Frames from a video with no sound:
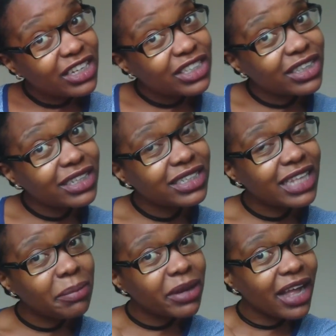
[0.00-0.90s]
So this
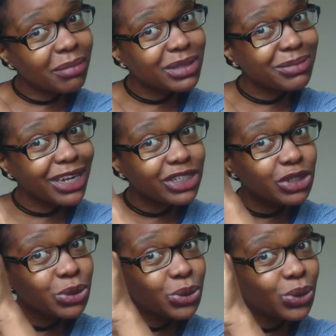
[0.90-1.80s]
then becomes my
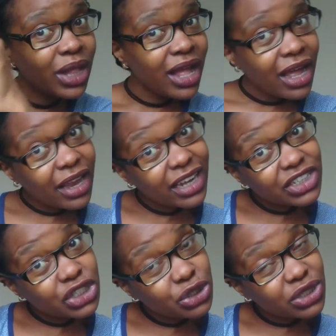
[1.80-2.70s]
tool, and I
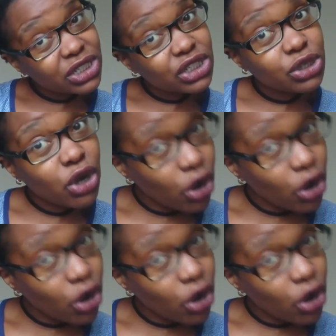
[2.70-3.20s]
just use it to